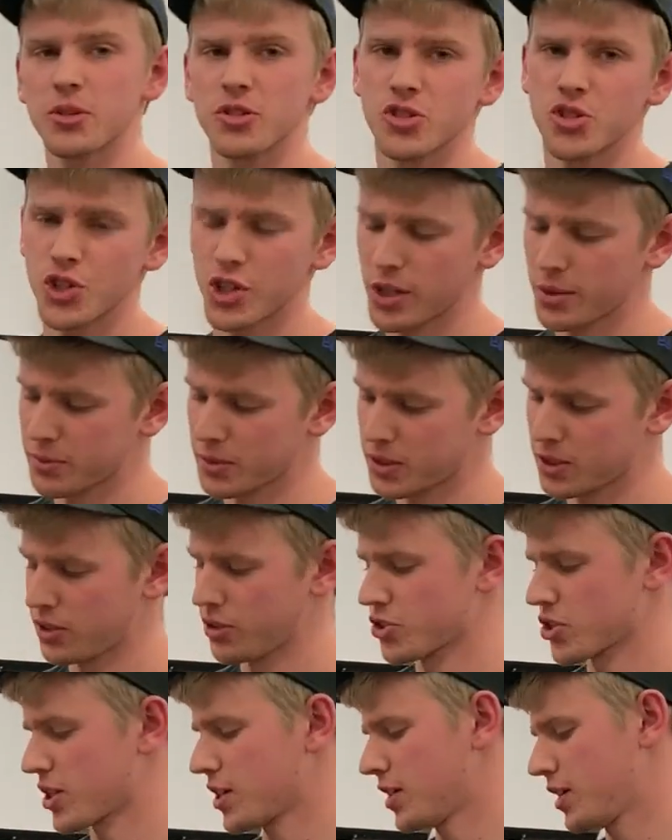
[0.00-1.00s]
as GM
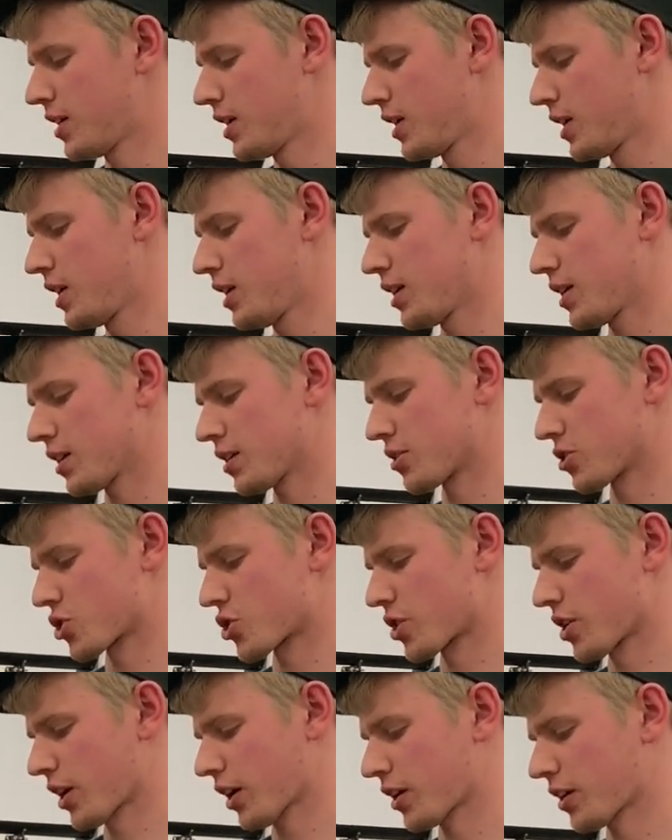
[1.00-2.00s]
calls it, in the
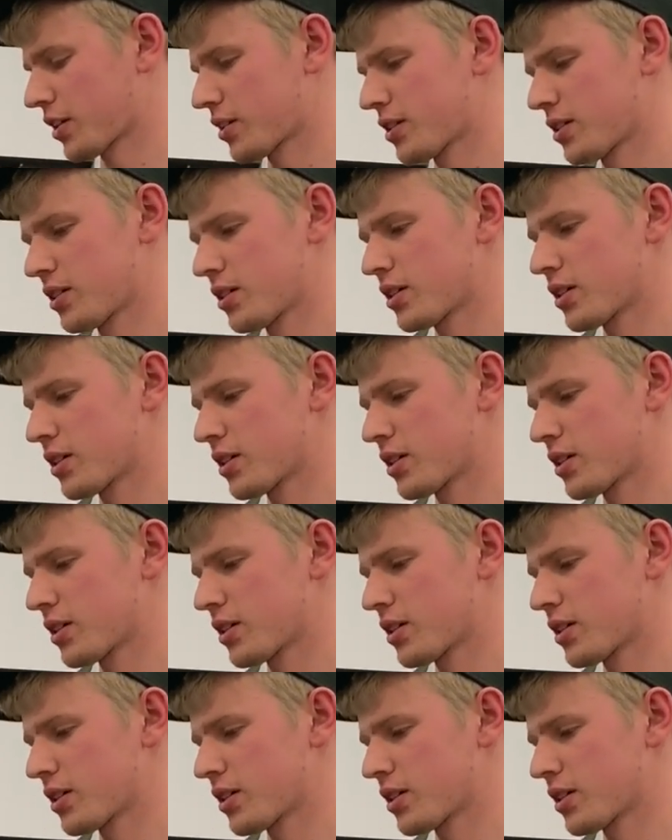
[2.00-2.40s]
truck